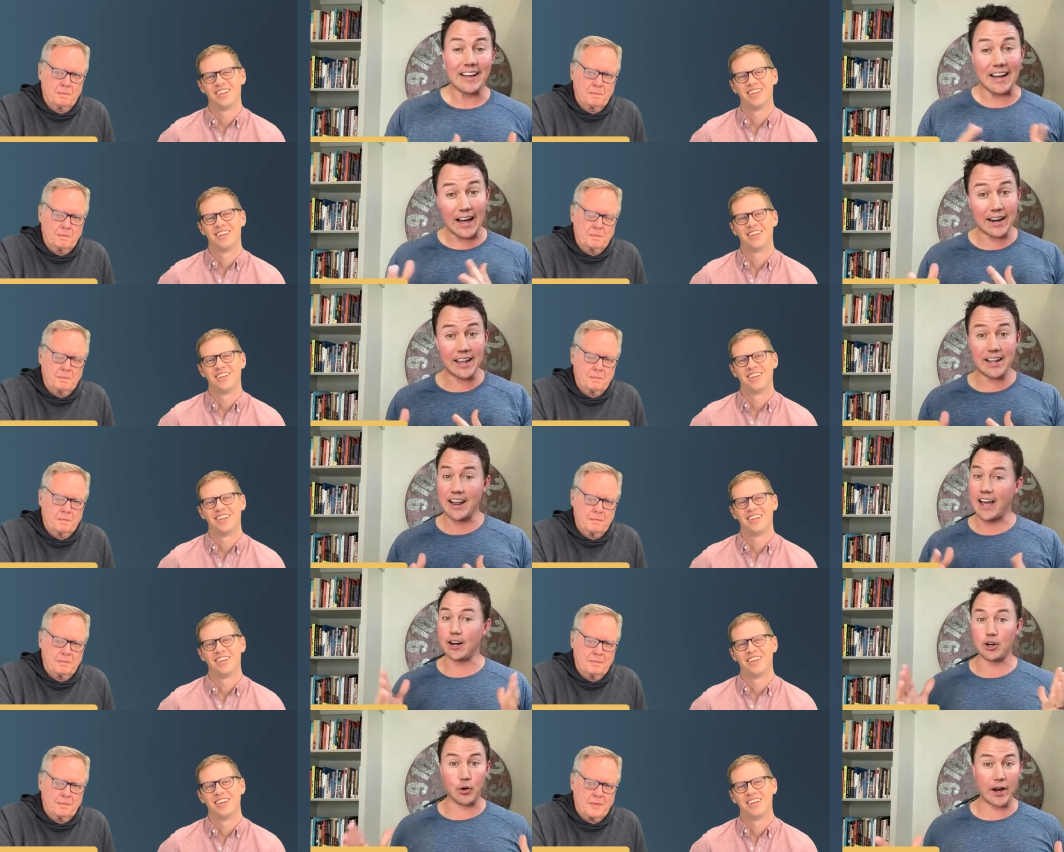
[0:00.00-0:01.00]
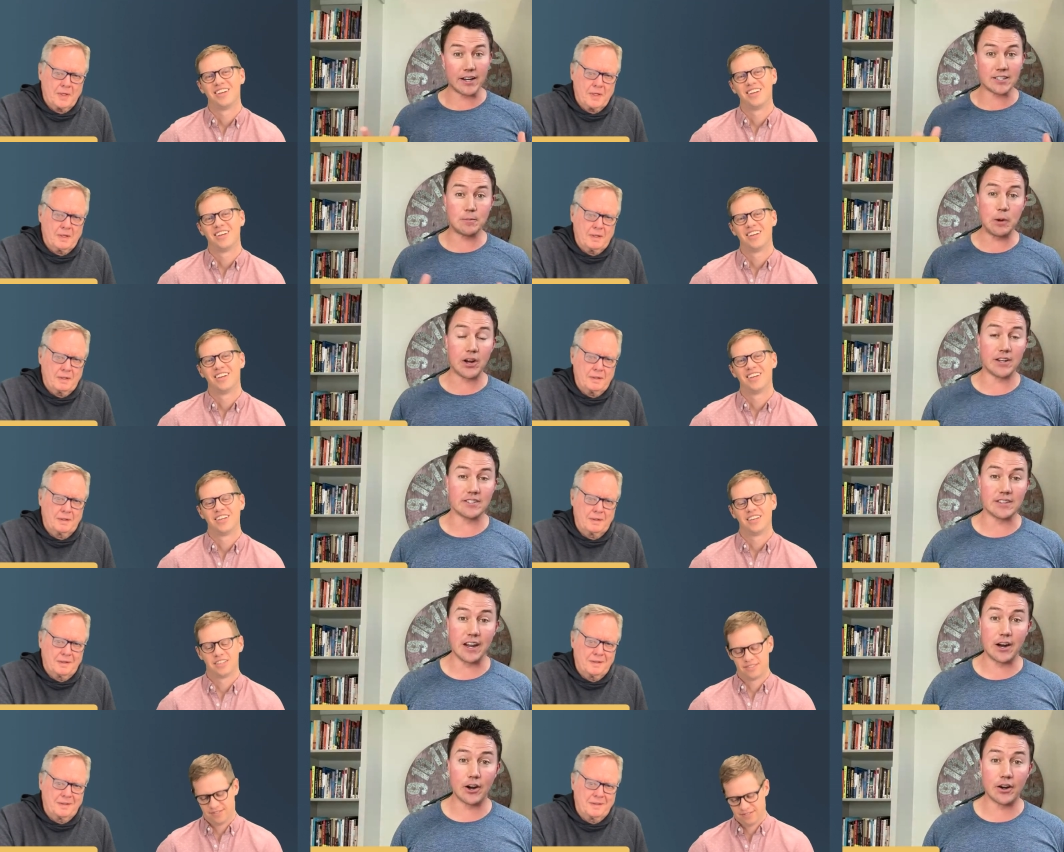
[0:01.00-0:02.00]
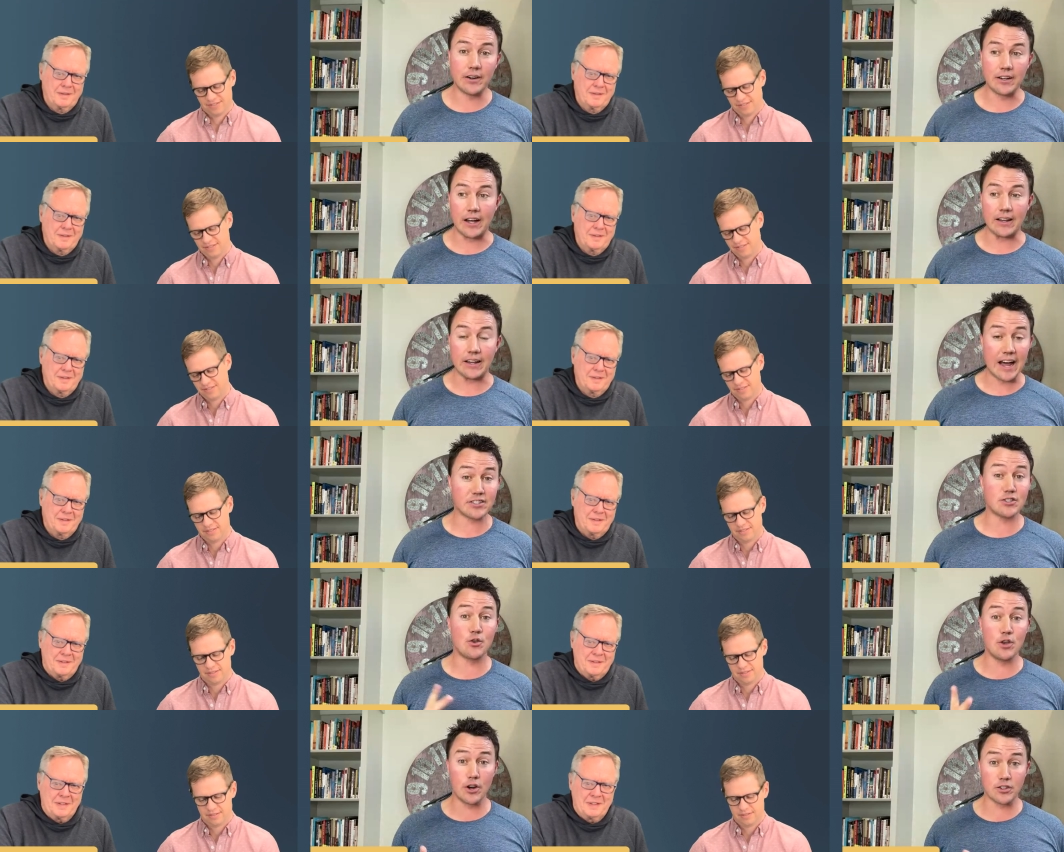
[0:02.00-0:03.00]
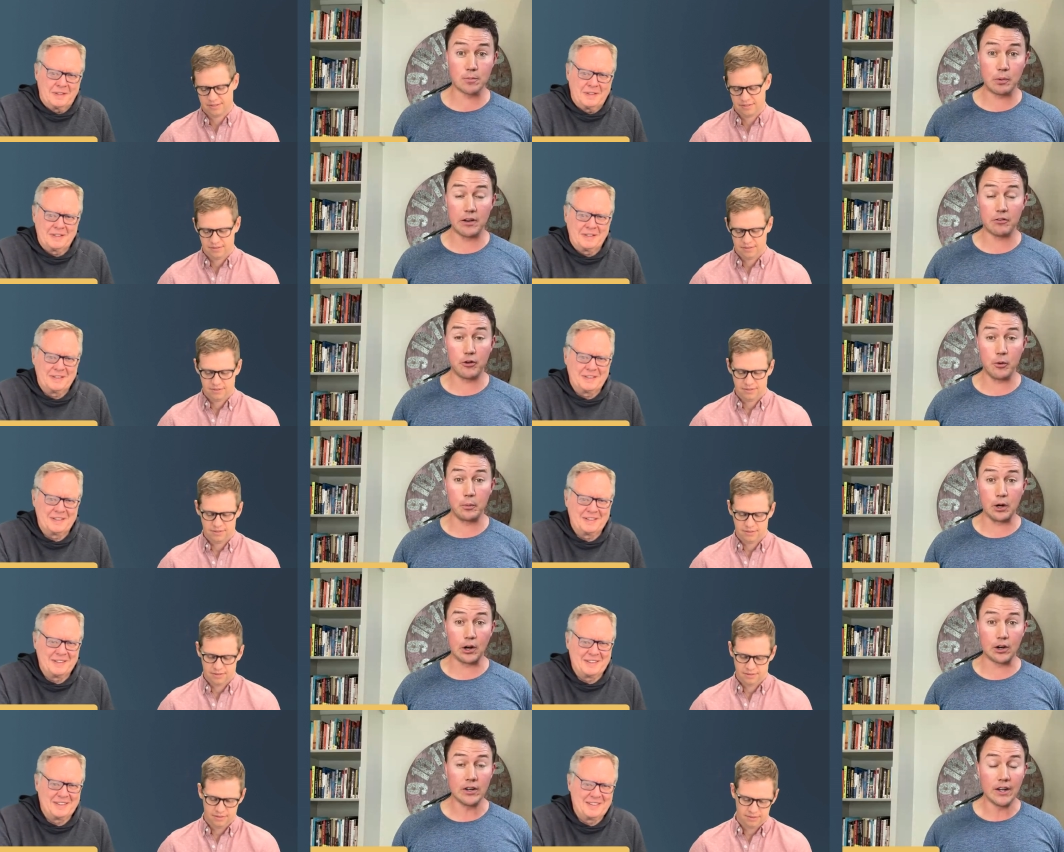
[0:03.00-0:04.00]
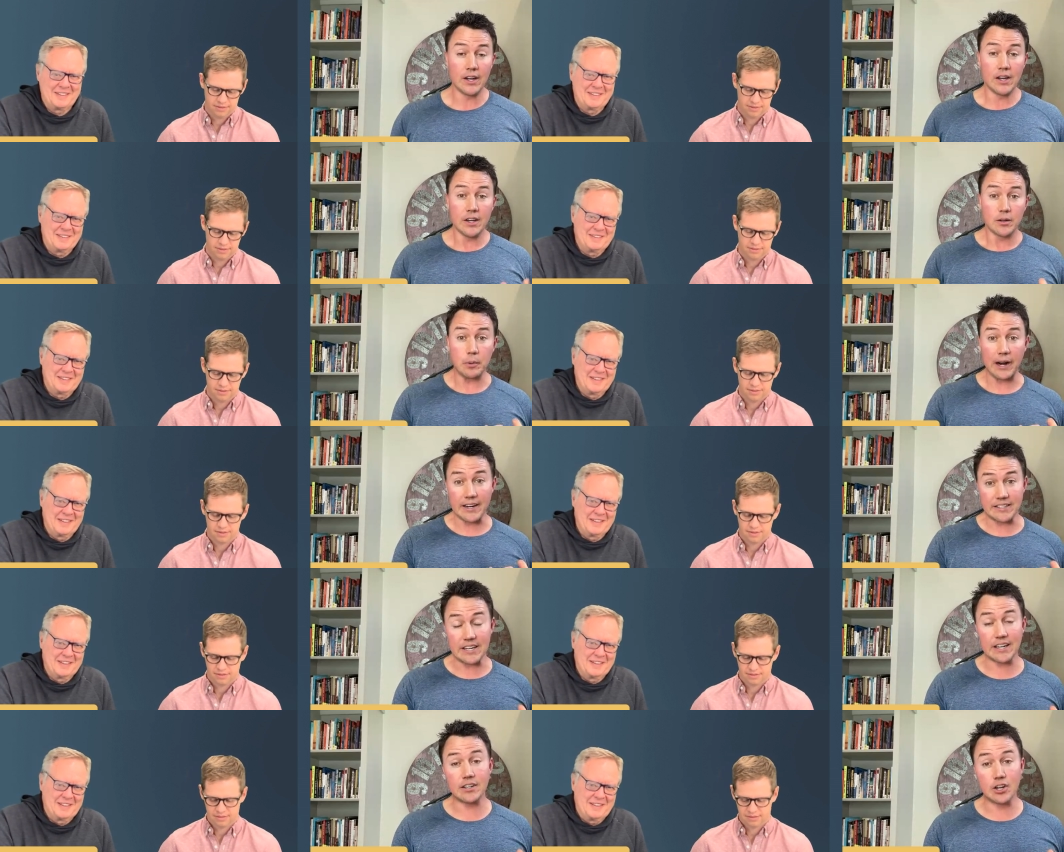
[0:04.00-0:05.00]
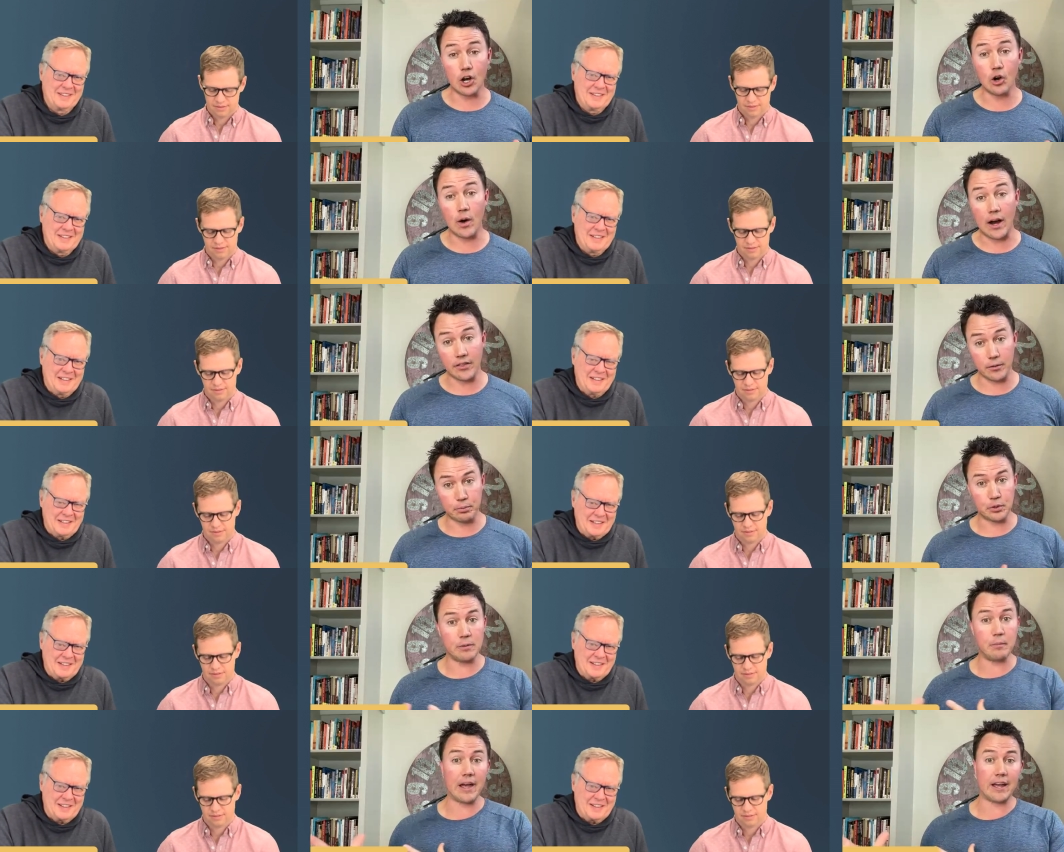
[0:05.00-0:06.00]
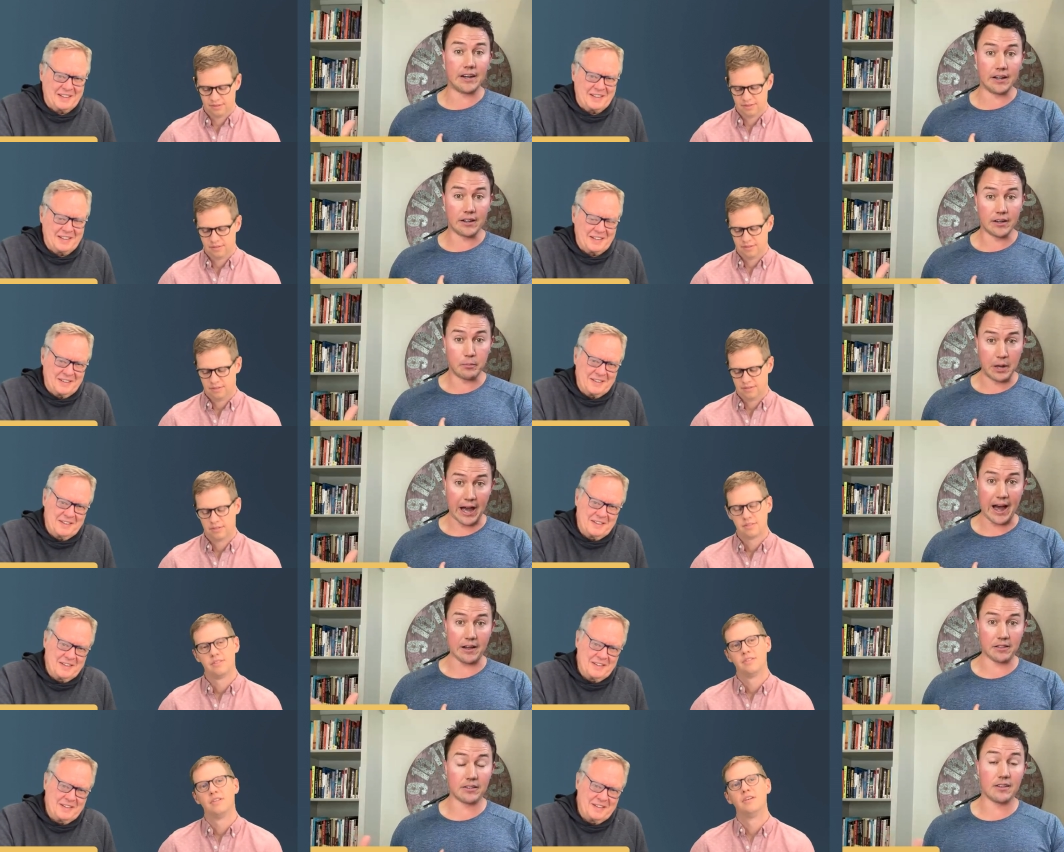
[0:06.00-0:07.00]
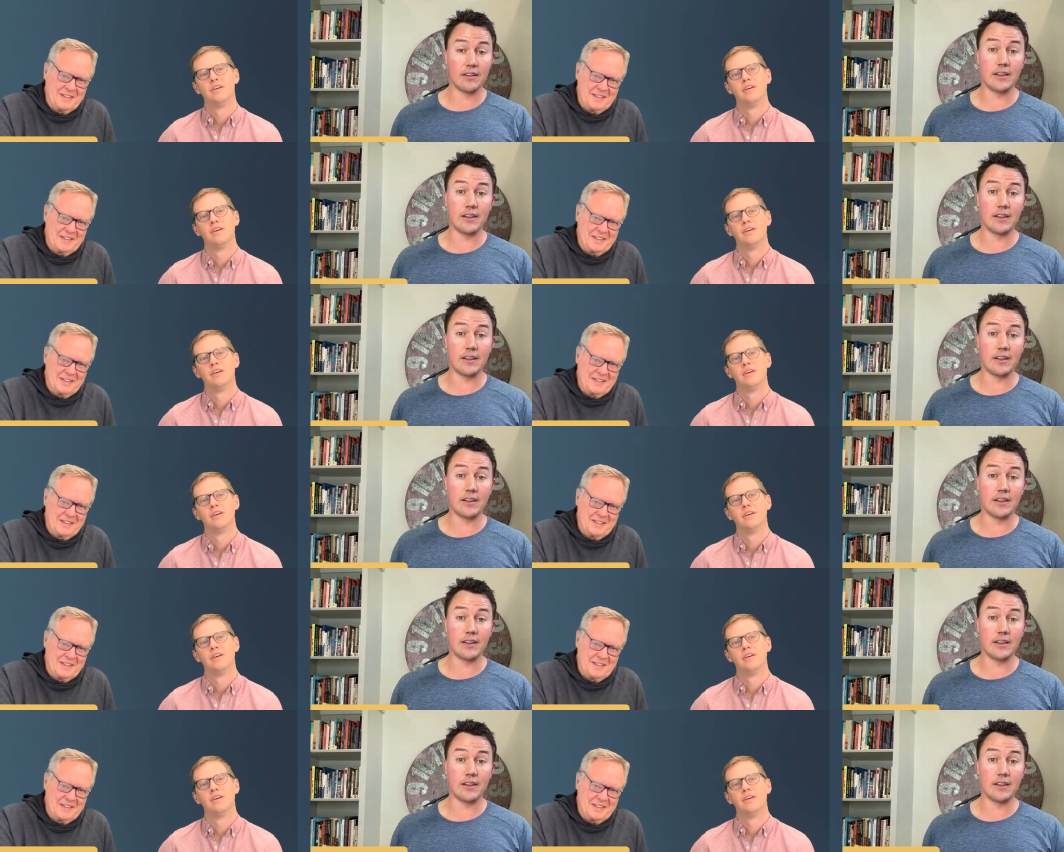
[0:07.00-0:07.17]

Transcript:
Speaker 1: got in, had a great experience there. Uh, last two years played football, but I did go on the pre med path,